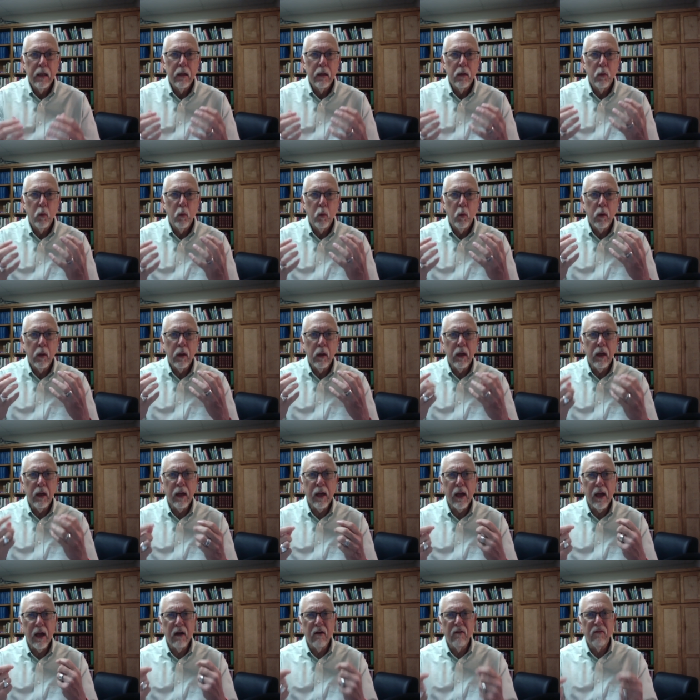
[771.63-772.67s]
We
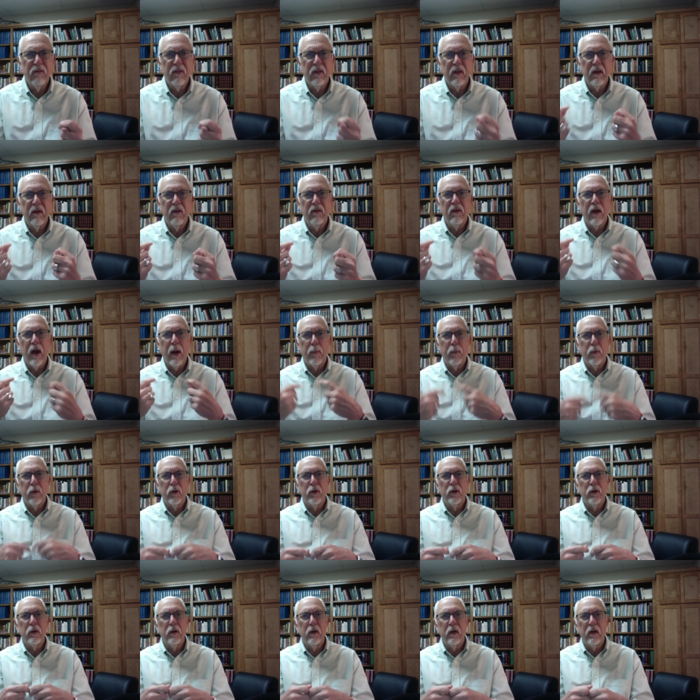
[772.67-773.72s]
have these
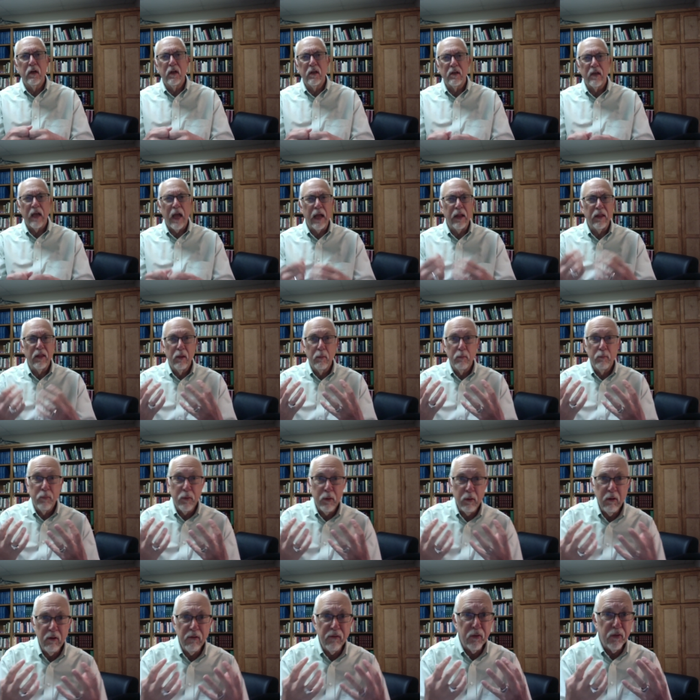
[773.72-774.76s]
opportunities. And the
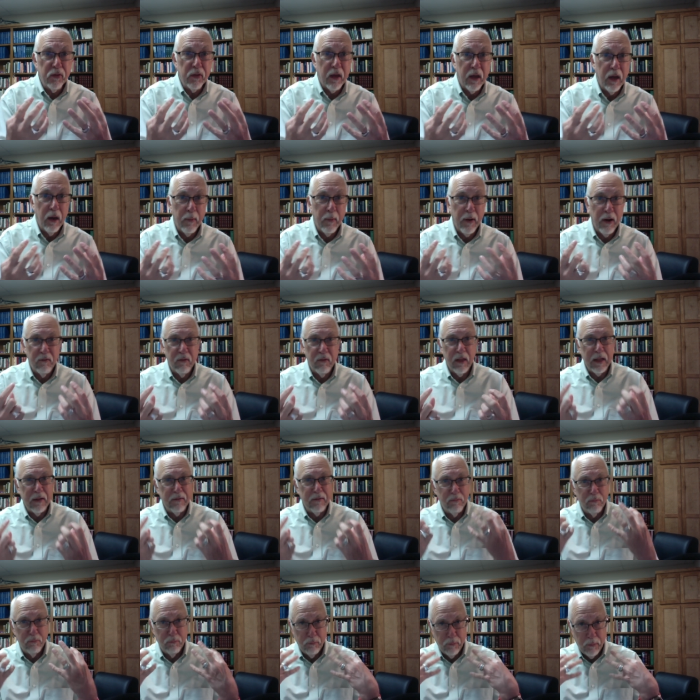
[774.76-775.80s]
beautiful thing about
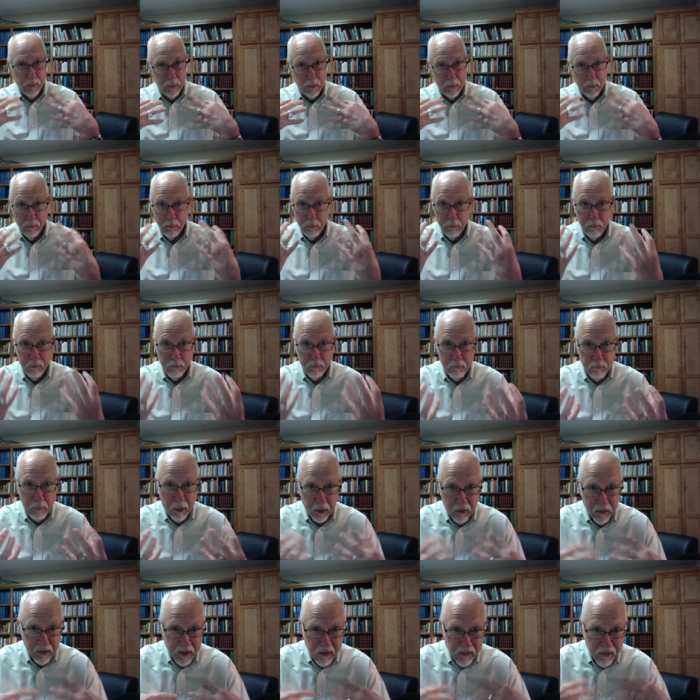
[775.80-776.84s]

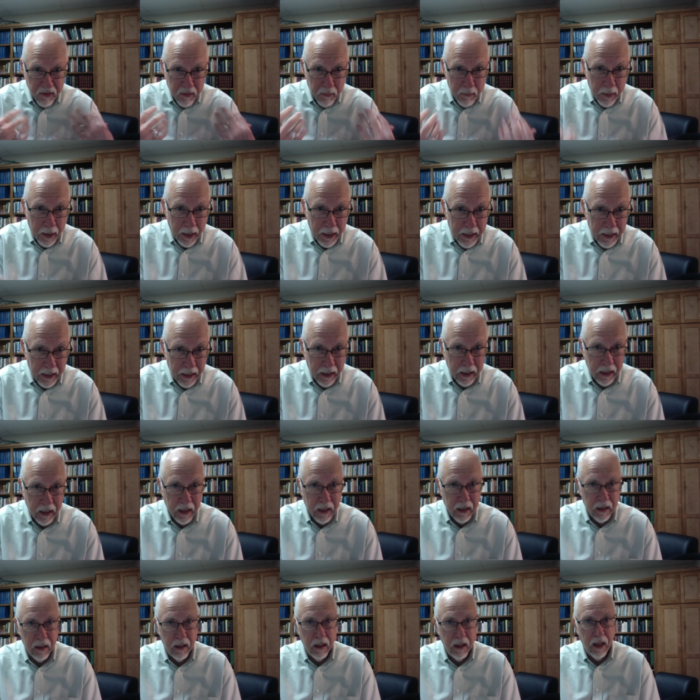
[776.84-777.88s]
participating
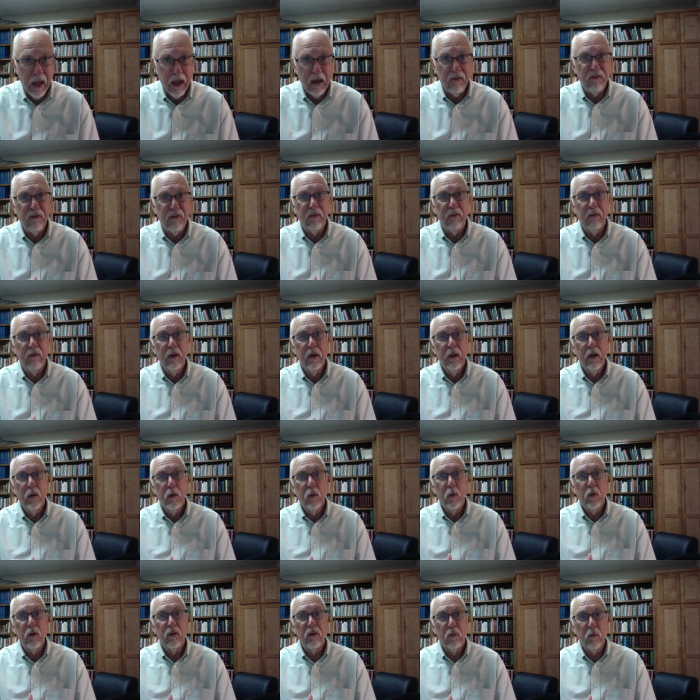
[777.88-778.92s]
in life
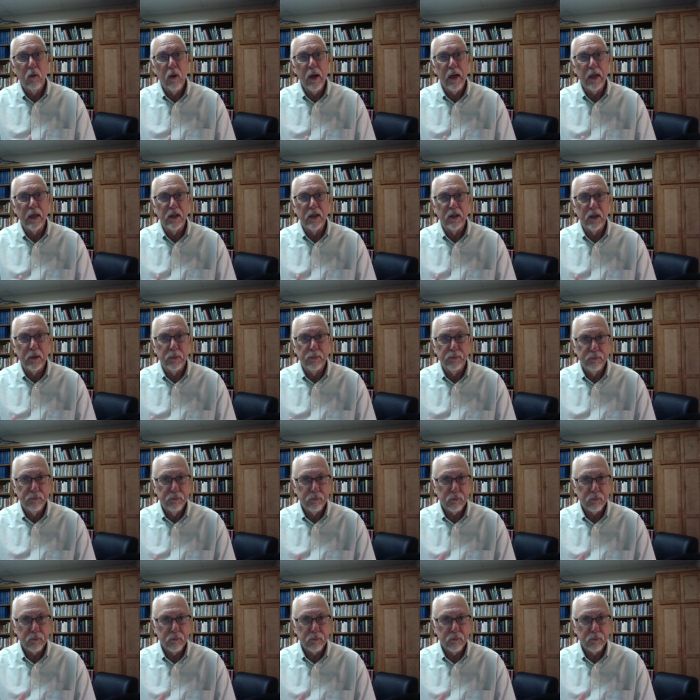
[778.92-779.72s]
with Christ,